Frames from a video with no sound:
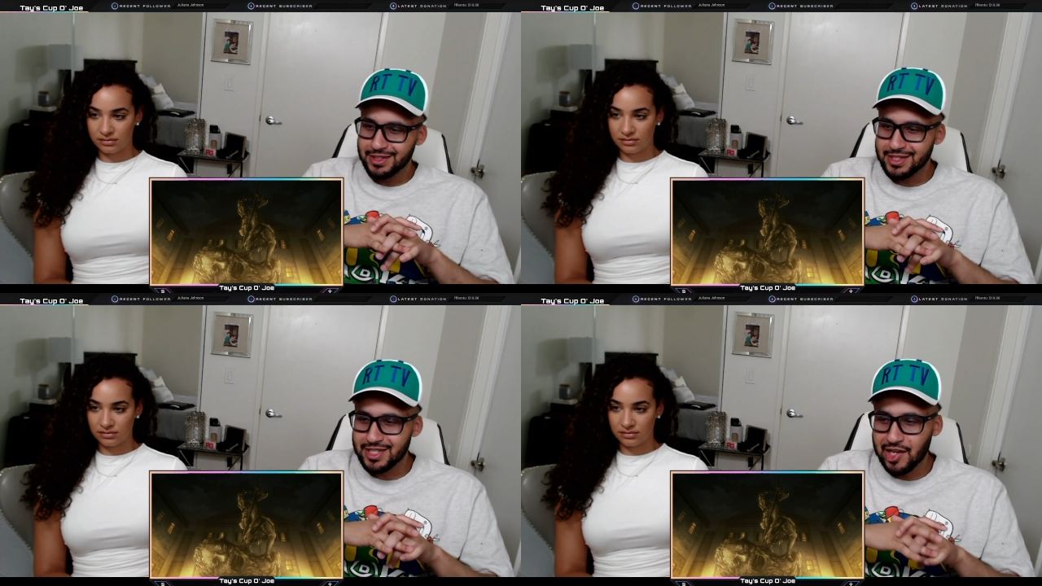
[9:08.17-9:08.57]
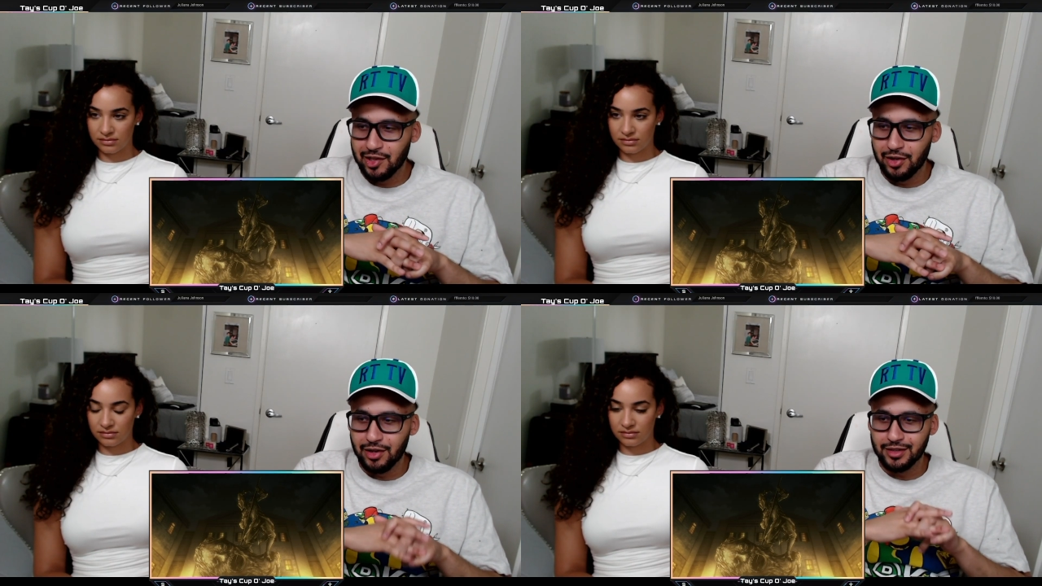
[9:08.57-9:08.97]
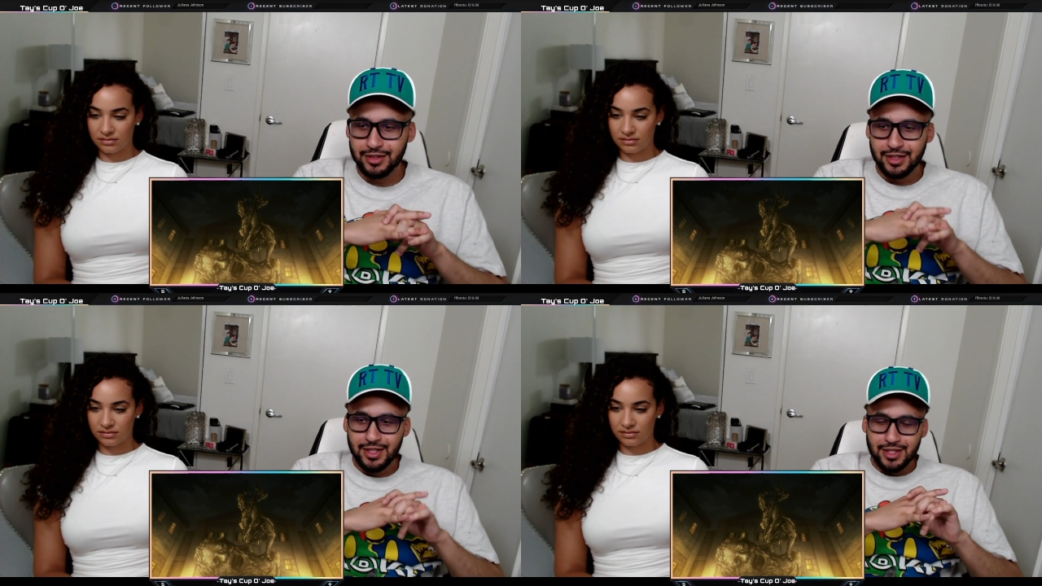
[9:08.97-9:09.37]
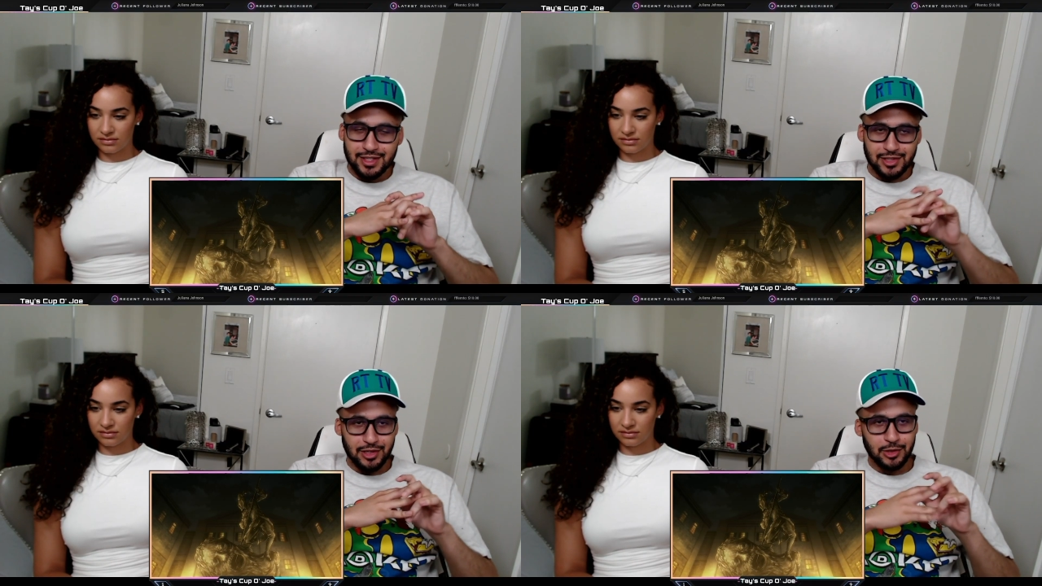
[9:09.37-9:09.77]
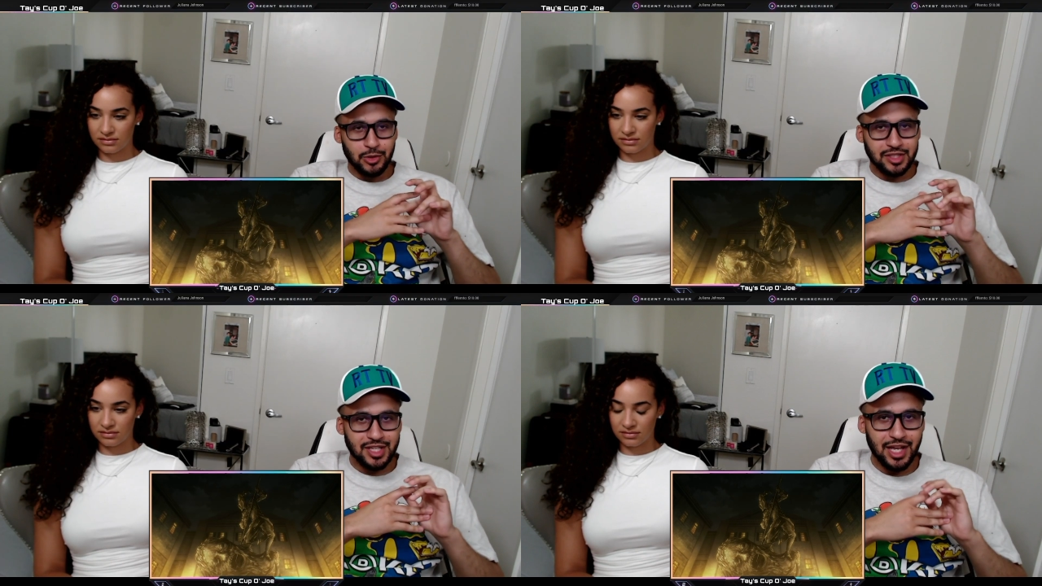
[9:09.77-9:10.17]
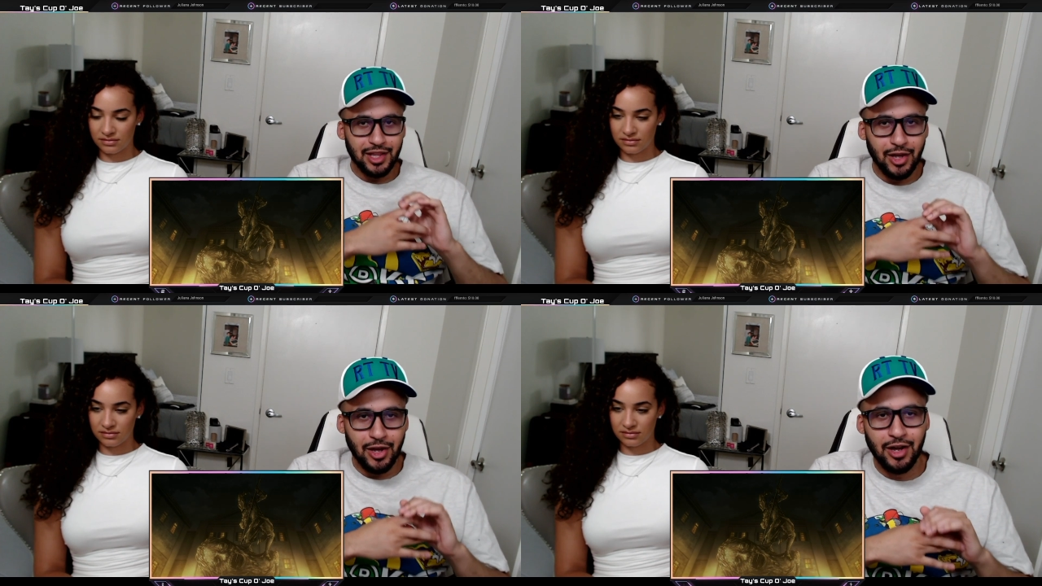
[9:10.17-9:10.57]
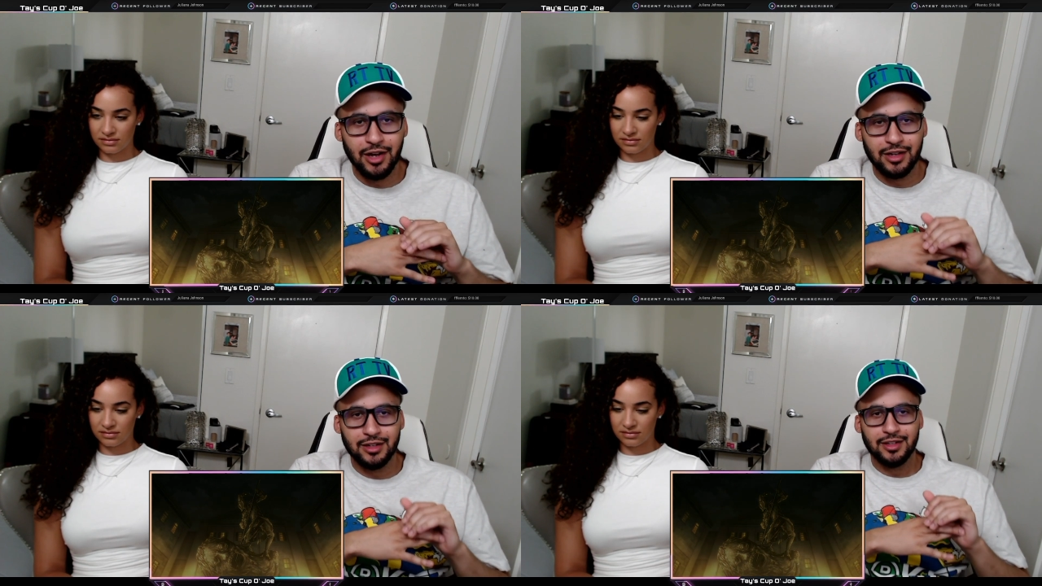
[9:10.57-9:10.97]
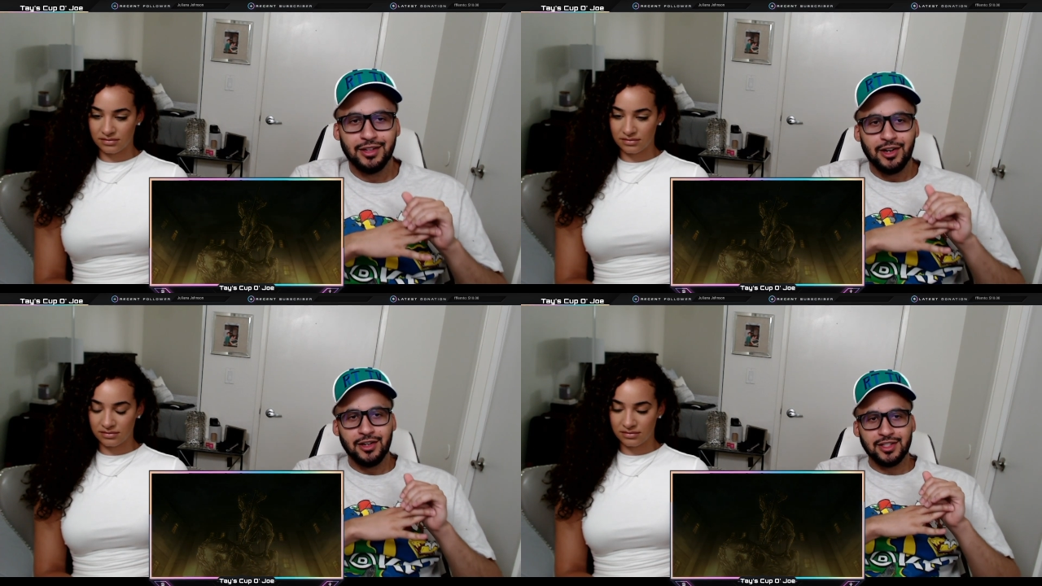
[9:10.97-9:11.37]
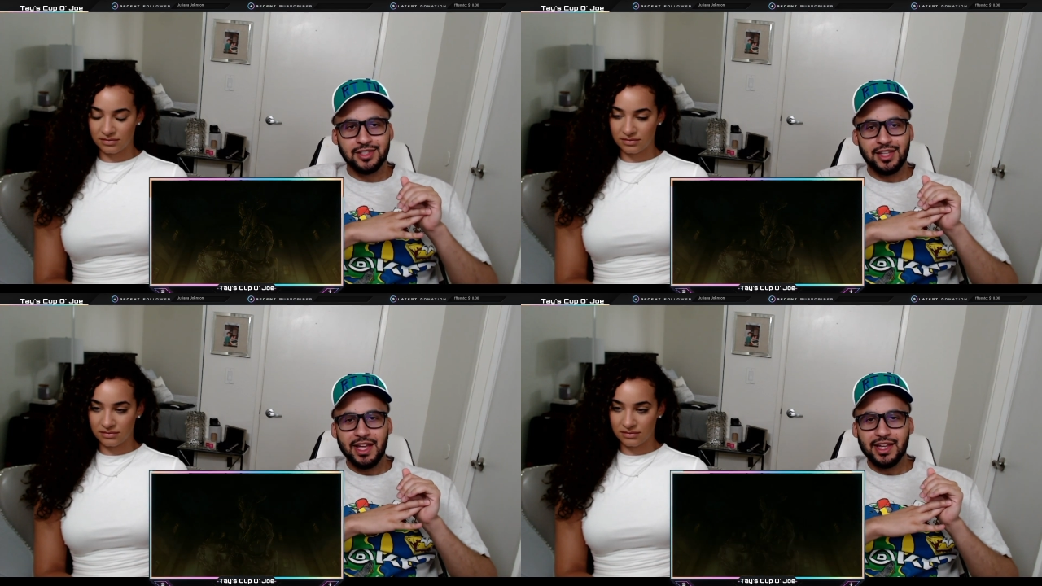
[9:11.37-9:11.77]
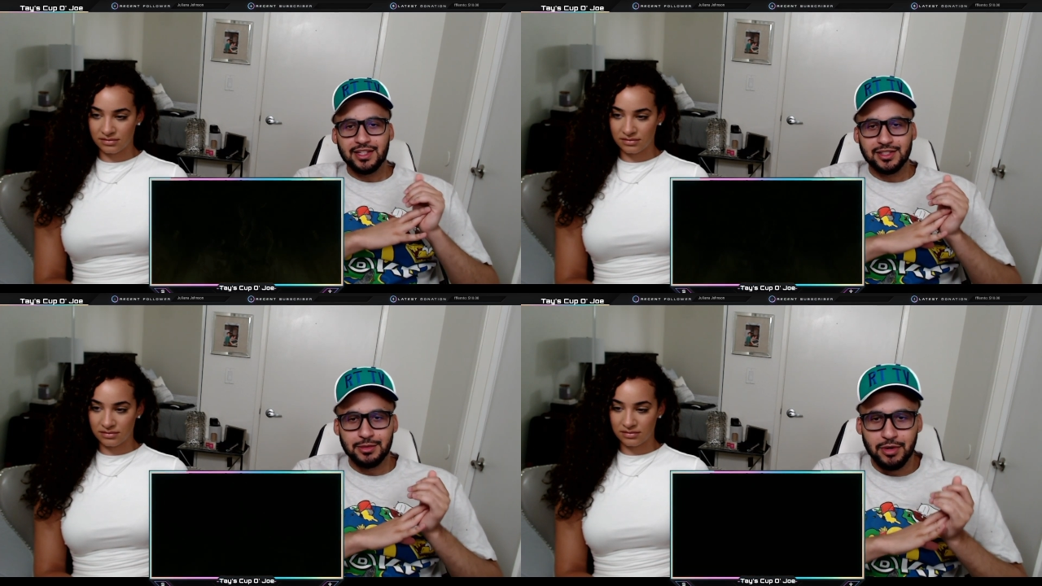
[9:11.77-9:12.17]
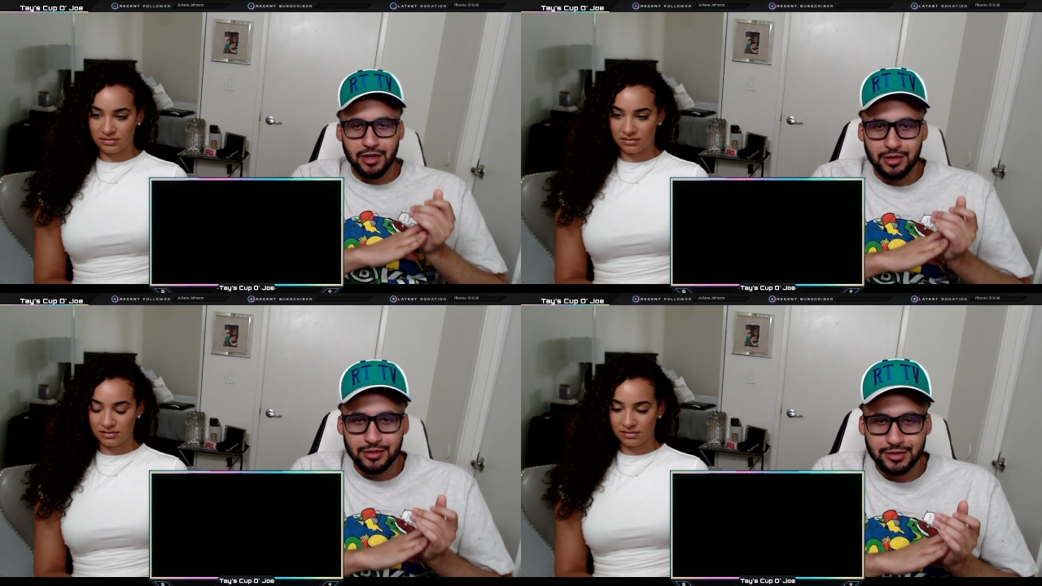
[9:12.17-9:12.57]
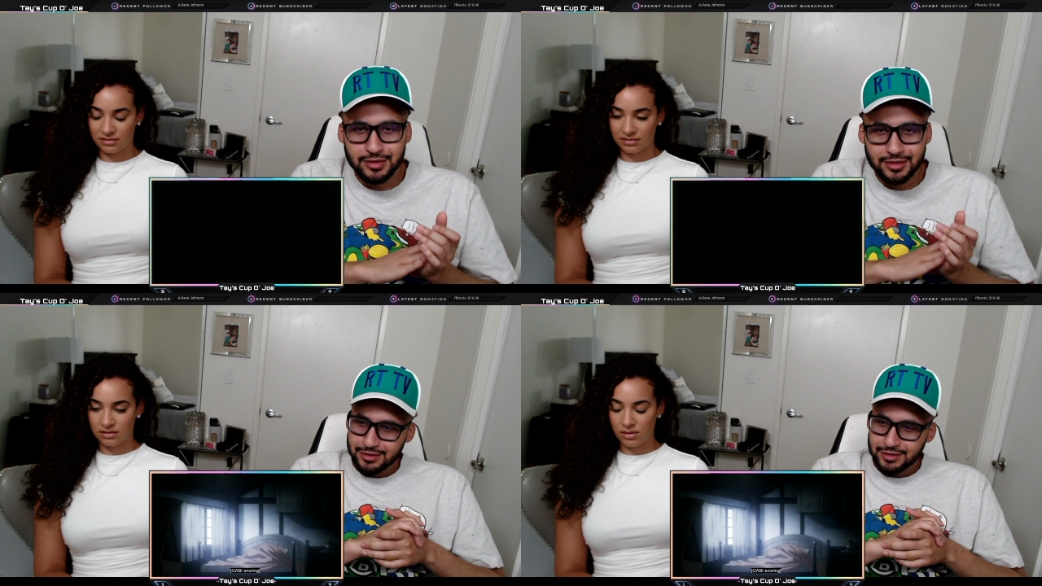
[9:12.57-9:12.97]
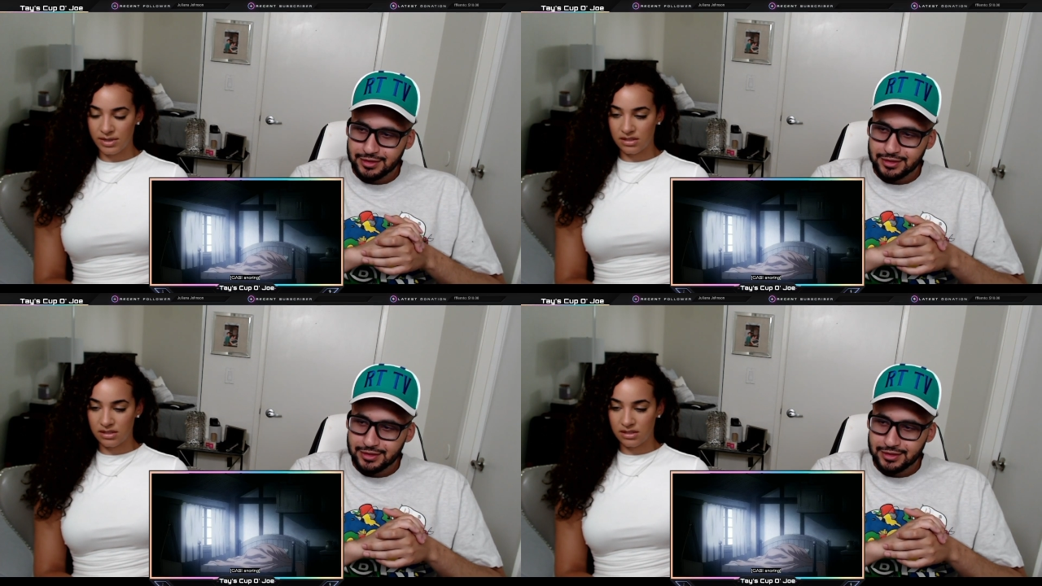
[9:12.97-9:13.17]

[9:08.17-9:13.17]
Speaker 1: Tell-all. He's gonna do a tell-all on the stage tomorrow. Where's